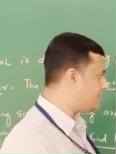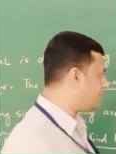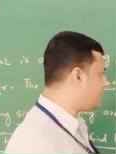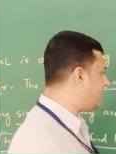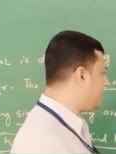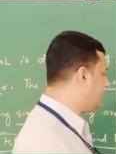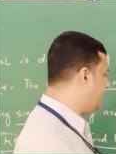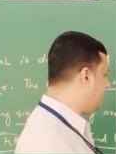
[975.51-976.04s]
So
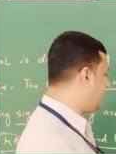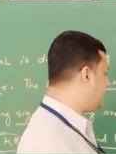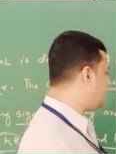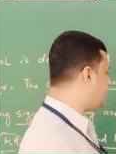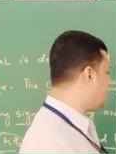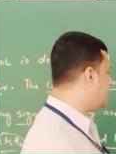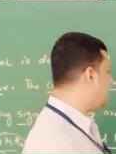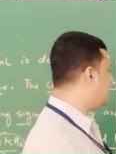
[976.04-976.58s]
that means
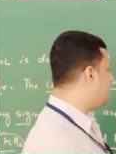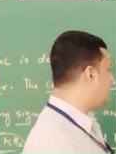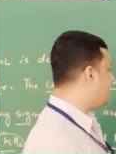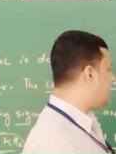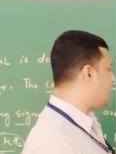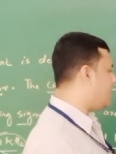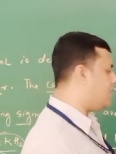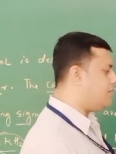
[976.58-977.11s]

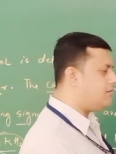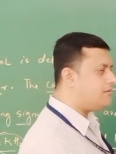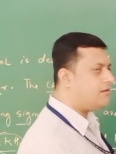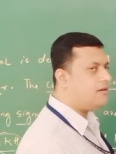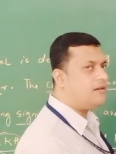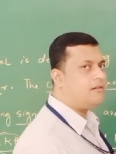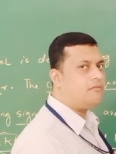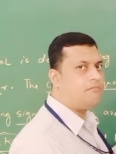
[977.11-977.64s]

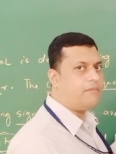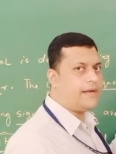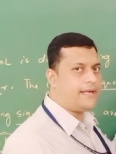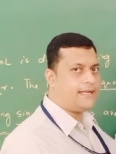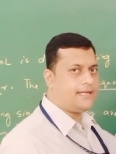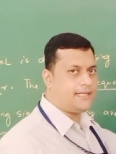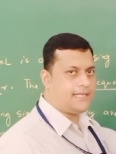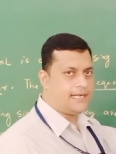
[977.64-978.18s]
now my
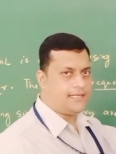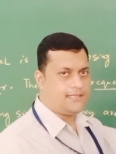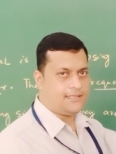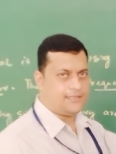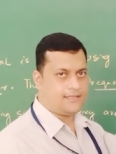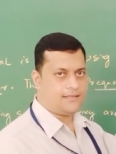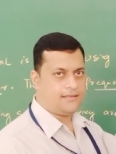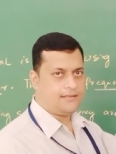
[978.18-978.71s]

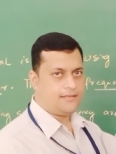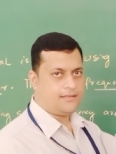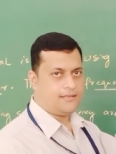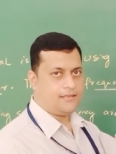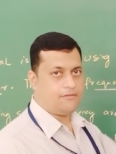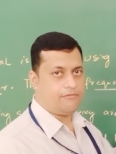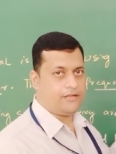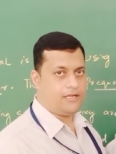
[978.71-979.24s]

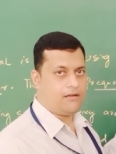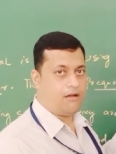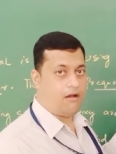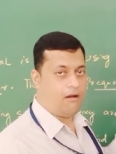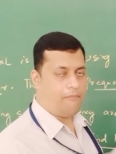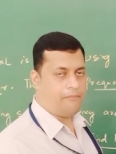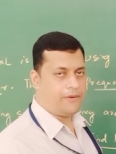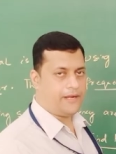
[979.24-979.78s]
detector will
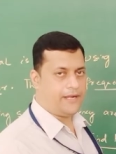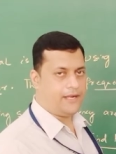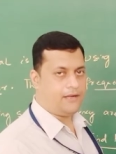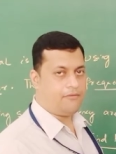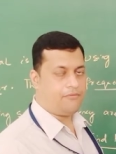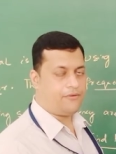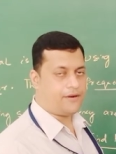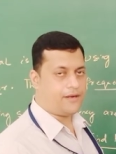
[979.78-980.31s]

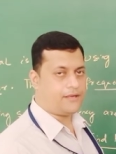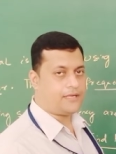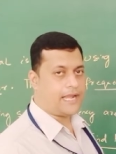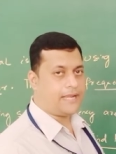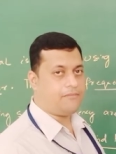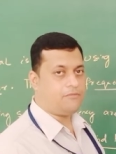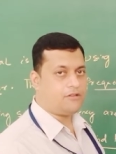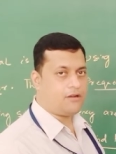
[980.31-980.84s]
operate for a
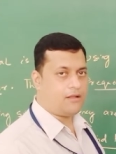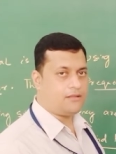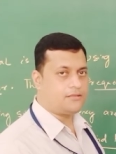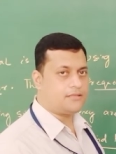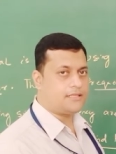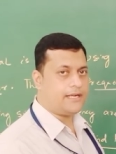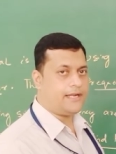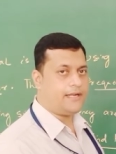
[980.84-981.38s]
time
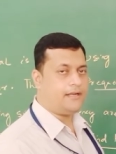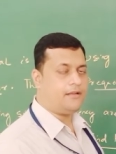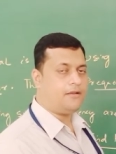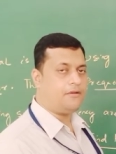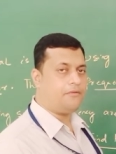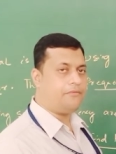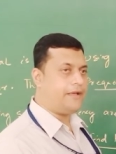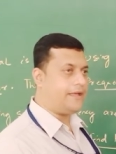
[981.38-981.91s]

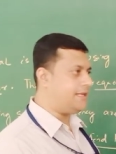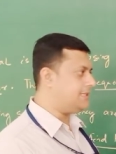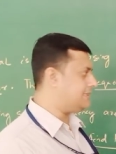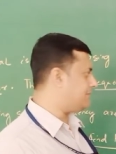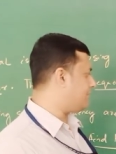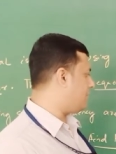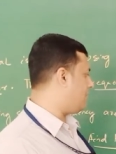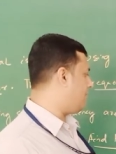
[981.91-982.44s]
constant
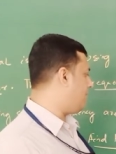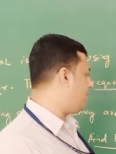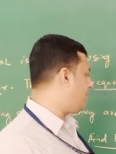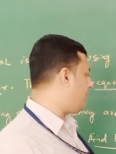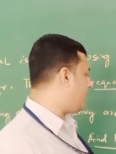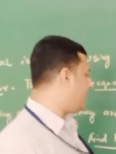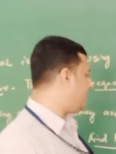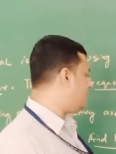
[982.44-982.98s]
varies from
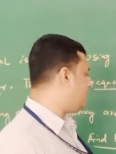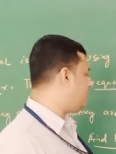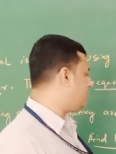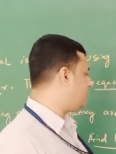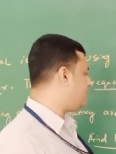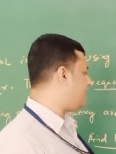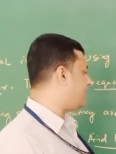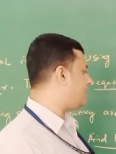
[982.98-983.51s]

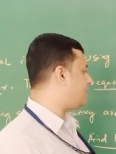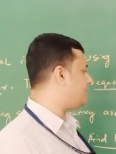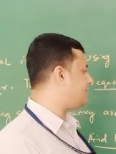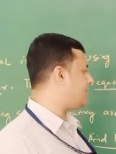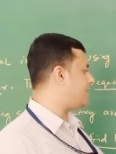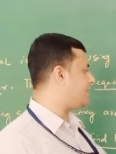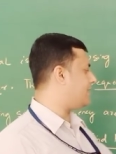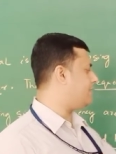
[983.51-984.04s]
0.2
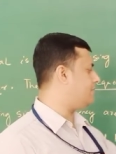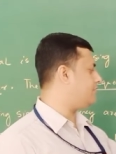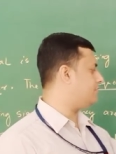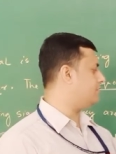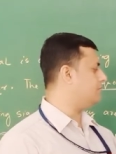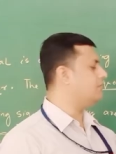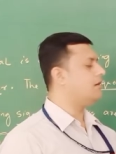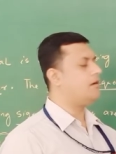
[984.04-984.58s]
microsecond to
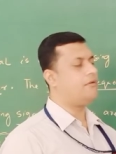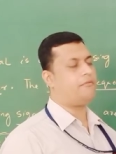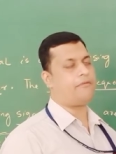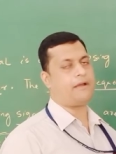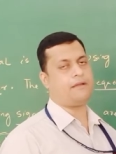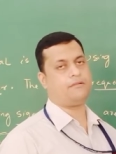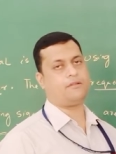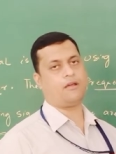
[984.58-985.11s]

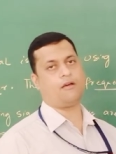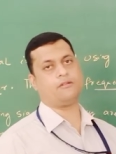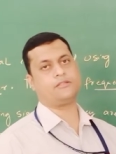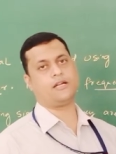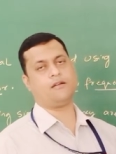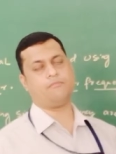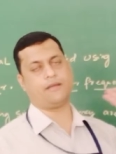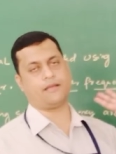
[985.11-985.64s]

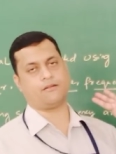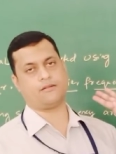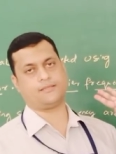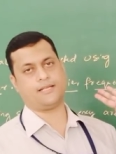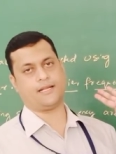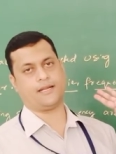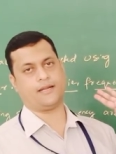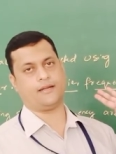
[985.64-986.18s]
5000
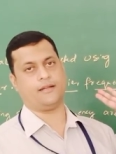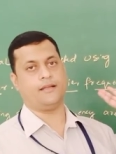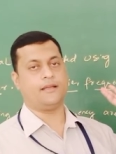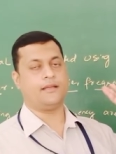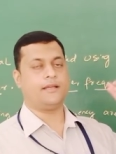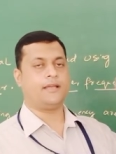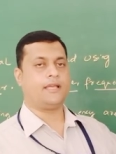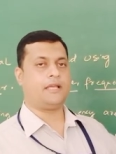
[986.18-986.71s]
microsecond.
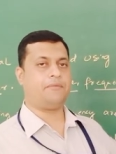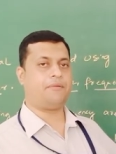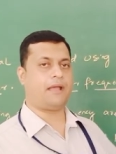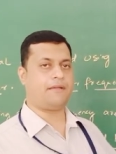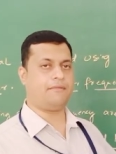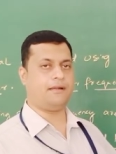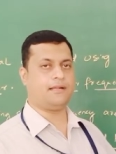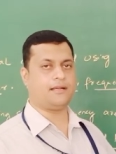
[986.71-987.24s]
If
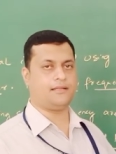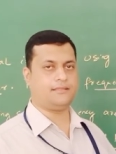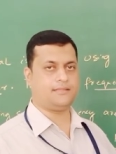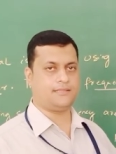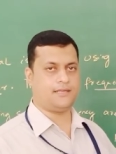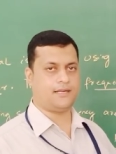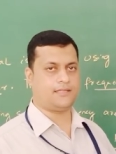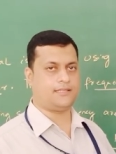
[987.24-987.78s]
I will
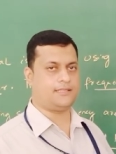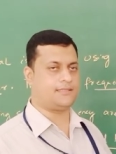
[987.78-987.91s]
consider this